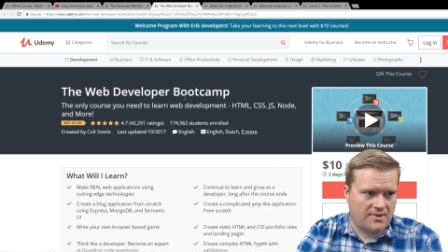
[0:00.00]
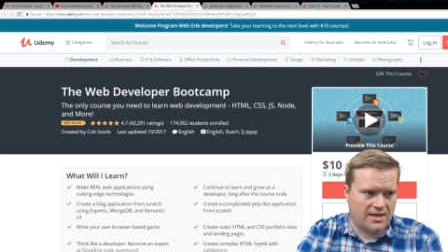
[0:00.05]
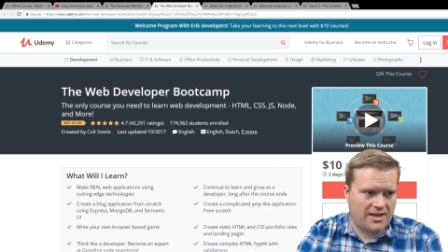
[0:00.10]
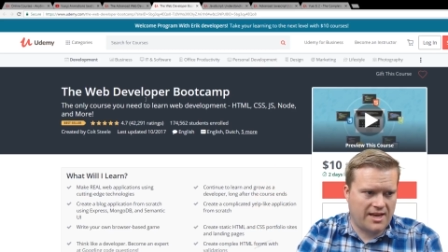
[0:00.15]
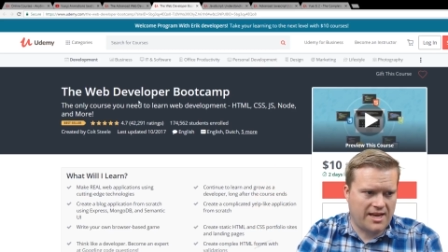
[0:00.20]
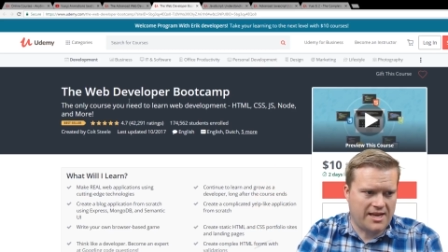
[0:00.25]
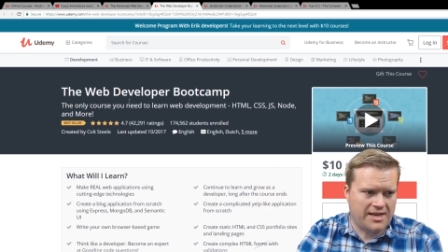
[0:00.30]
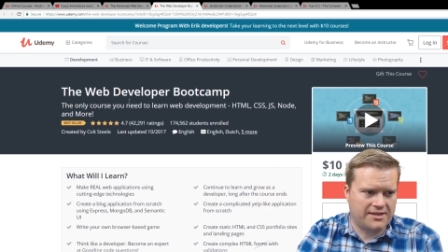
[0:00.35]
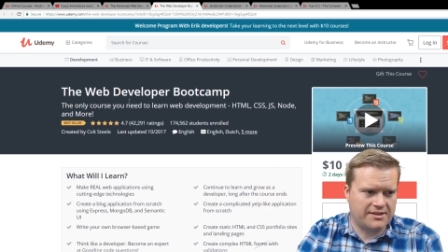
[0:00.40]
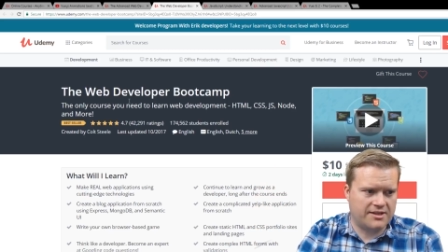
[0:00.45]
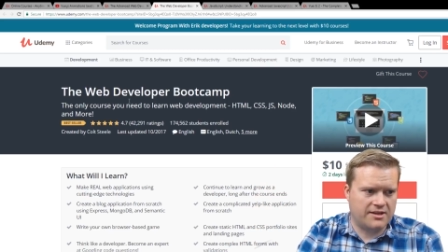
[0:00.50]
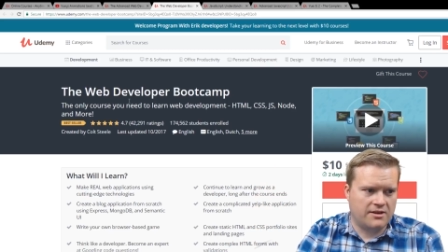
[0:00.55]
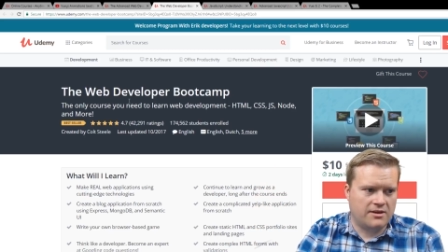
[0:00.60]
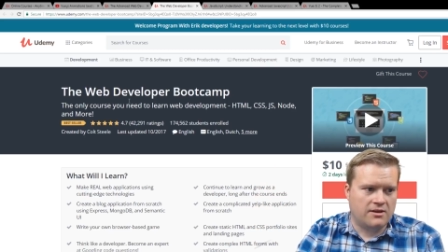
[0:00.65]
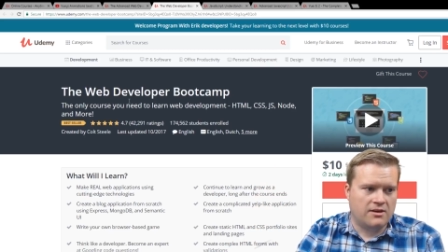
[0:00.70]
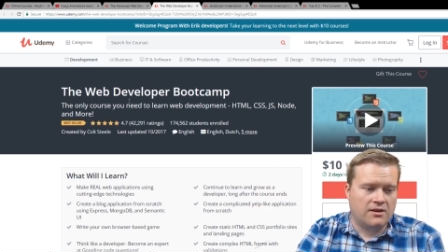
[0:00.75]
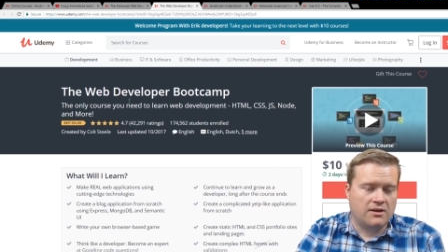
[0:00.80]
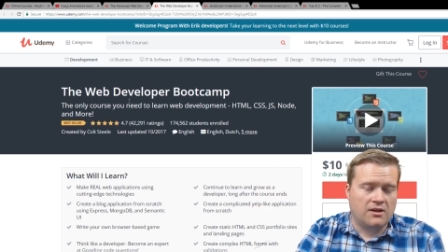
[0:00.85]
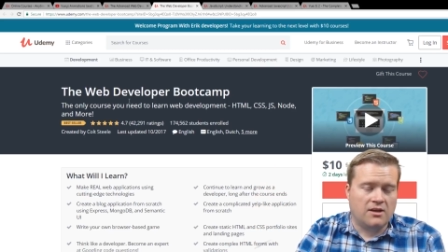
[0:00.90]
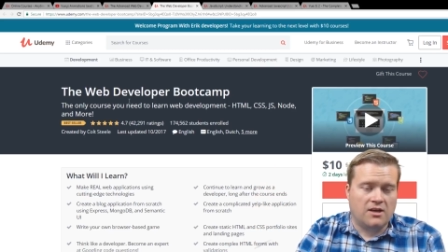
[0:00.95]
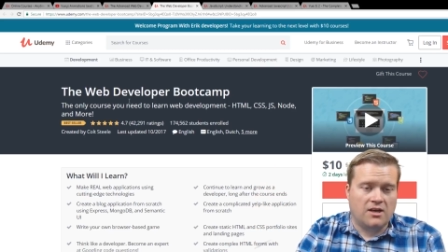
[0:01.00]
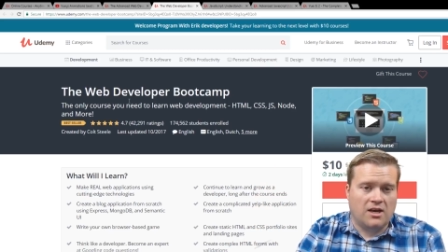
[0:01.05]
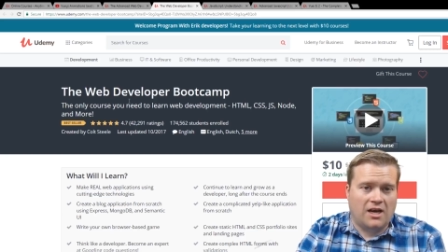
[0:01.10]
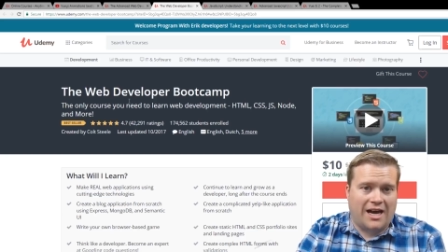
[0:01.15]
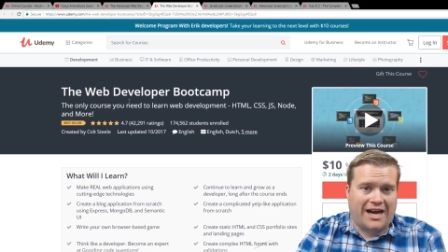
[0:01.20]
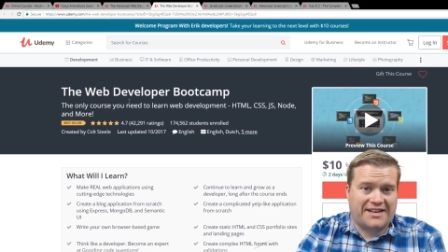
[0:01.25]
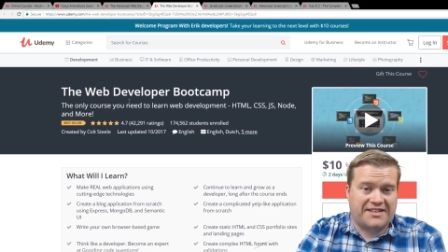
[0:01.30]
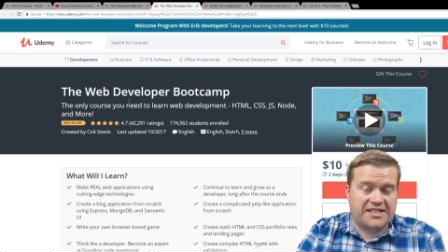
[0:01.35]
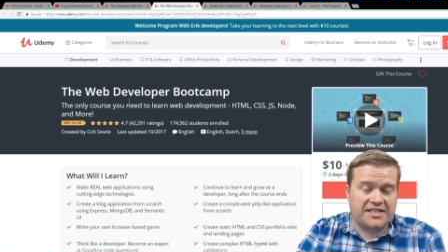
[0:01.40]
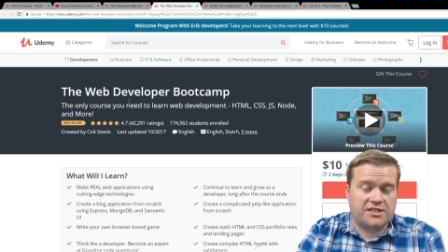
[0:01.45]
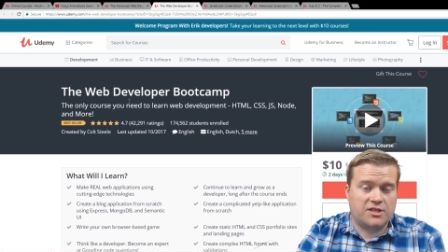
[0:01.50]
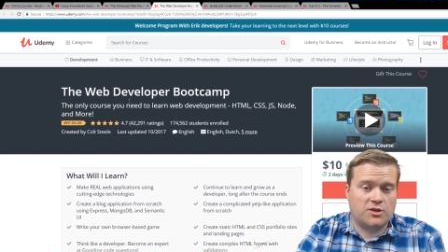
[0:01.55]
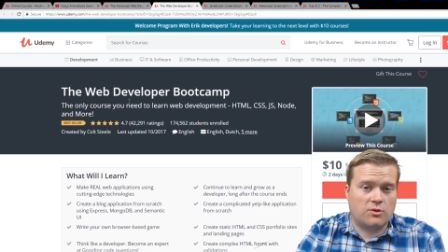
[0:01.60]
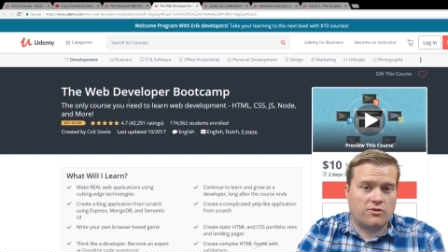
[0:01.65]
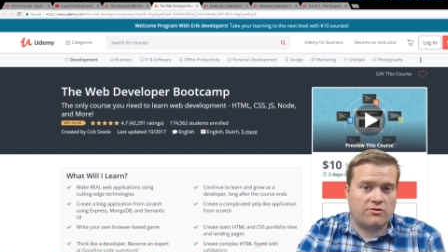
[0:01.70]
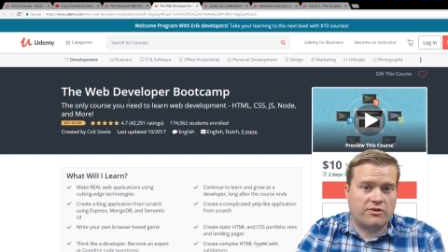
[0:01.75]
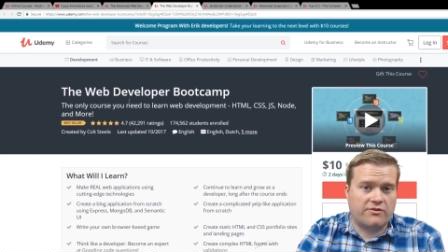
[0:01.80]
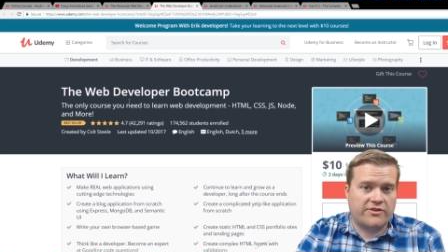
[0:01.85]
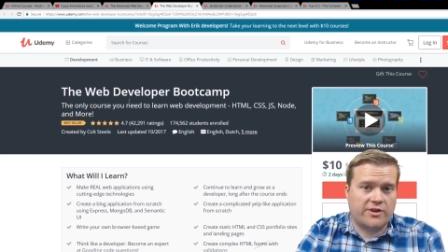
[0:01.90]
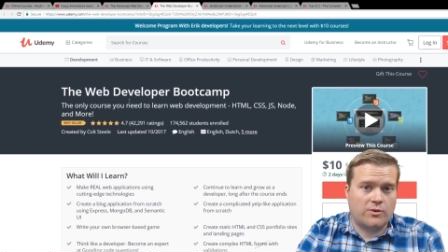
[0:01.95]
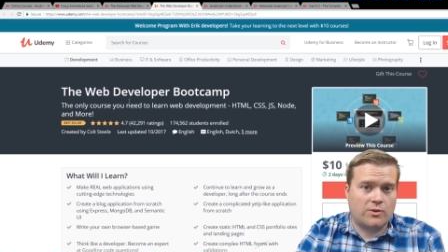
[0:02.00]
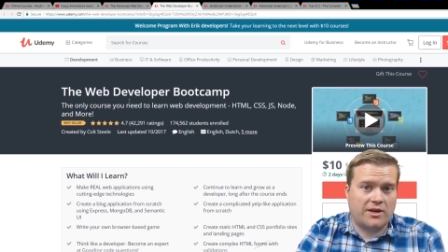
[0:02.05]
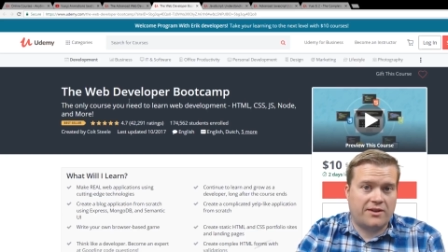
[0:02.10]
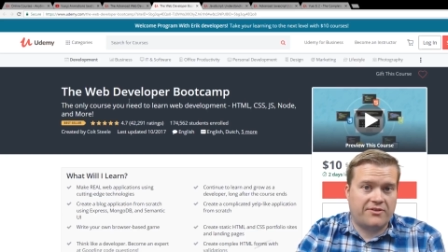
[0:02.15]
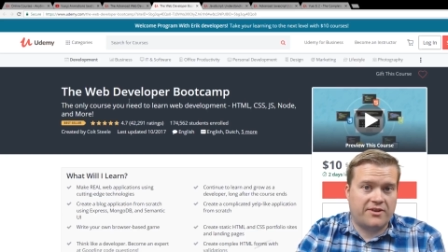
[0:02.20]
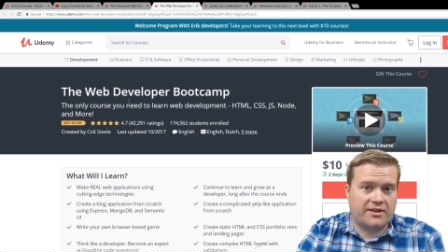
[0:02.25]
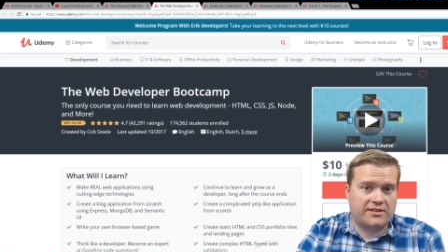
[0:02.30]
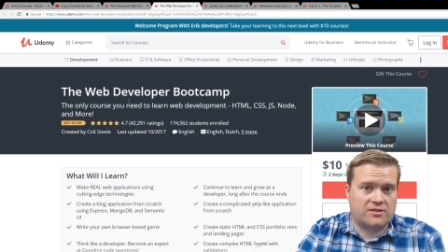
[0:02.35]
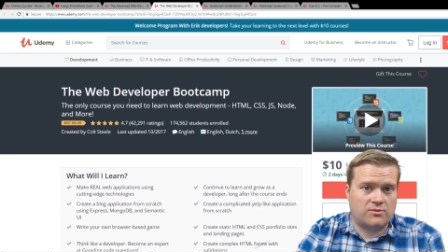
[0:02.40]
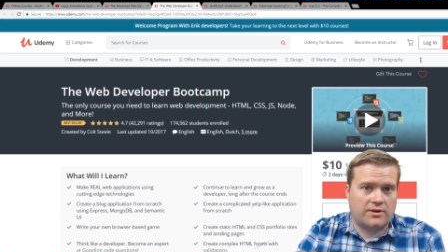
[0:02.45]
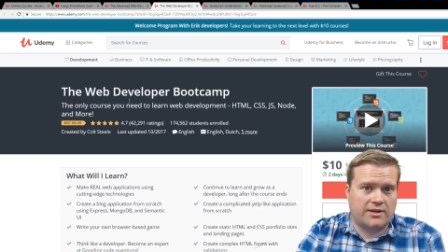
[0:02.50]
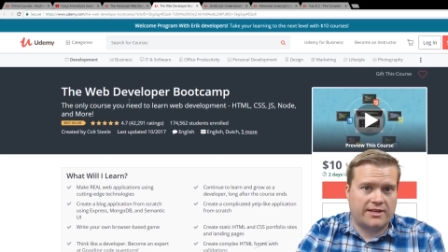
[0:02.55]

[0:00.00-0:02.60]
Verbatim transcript: And I did do a review on this one.